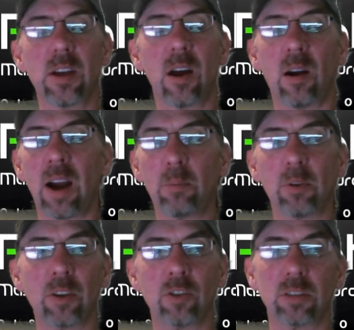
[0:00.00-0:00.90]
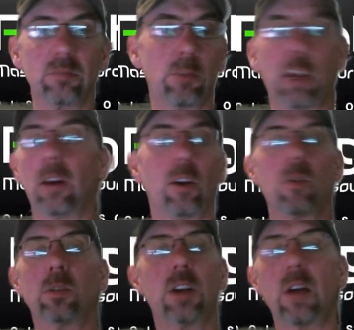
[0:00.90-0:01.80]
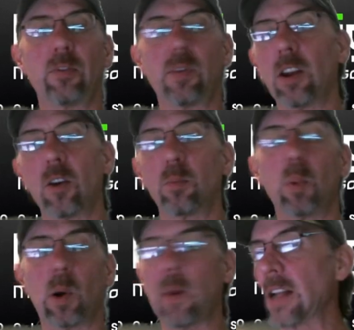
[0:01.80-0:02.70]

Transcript: are able to just get loads off of a load board.